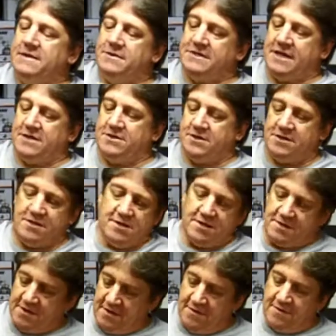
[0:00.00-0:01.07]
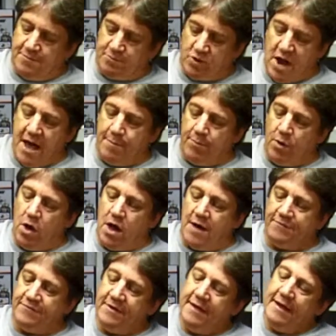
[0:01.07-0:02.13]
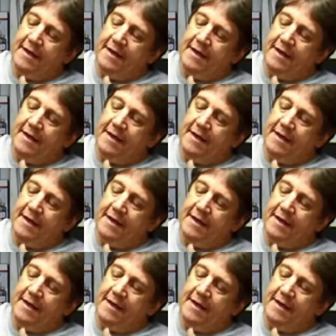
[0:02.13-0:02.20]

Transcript: was I took the prop off,